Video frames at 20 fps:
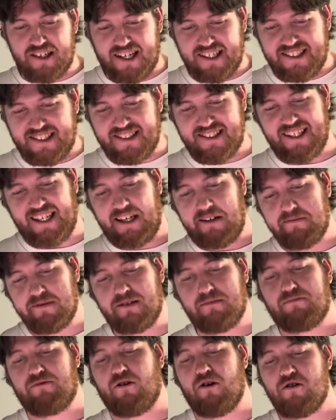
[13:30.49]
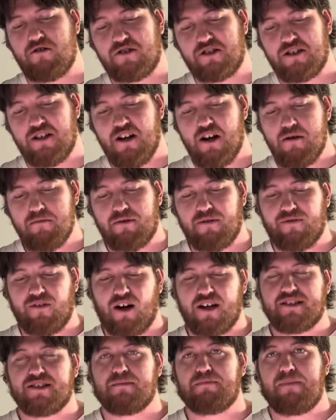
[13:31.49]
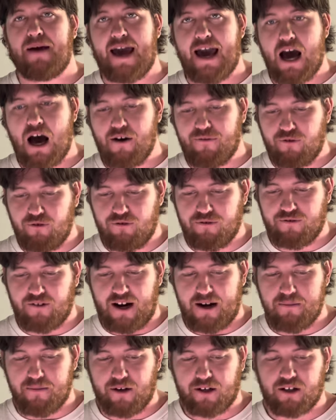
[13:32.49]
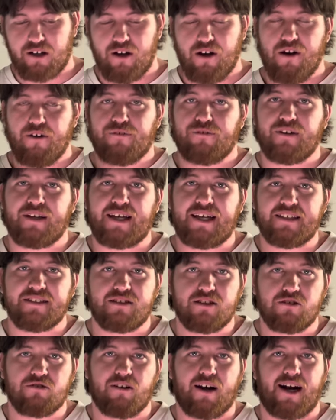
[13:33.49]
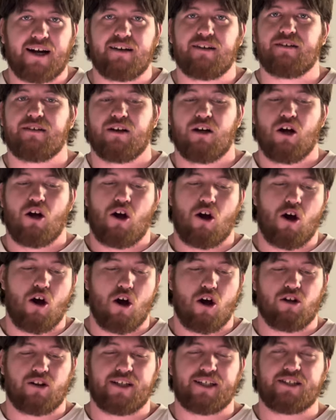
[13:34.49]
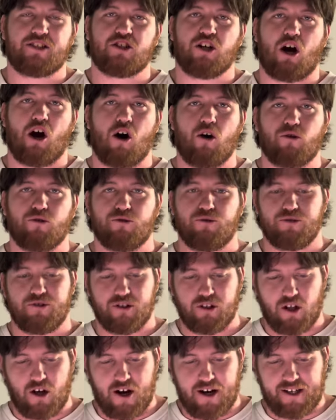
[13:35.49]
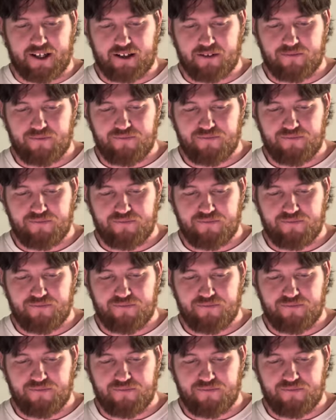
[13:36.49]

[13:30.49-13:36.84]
a STEAMS approach provides a powerful framework for integrated early childhood learning.